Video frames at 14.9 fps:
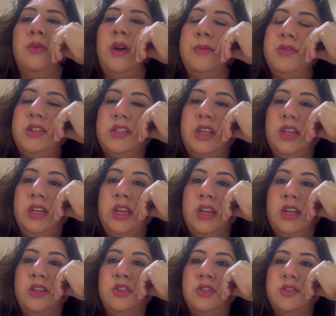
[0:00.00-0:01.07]
I'm just gonna get
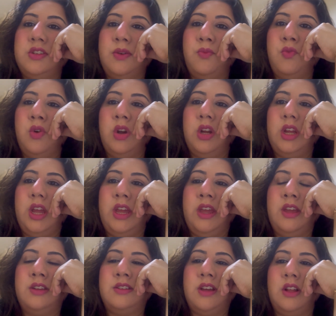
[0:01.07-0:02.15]
into some work
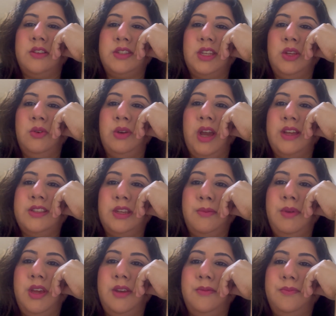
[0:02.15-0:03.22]
and I'll see you guys in a bit.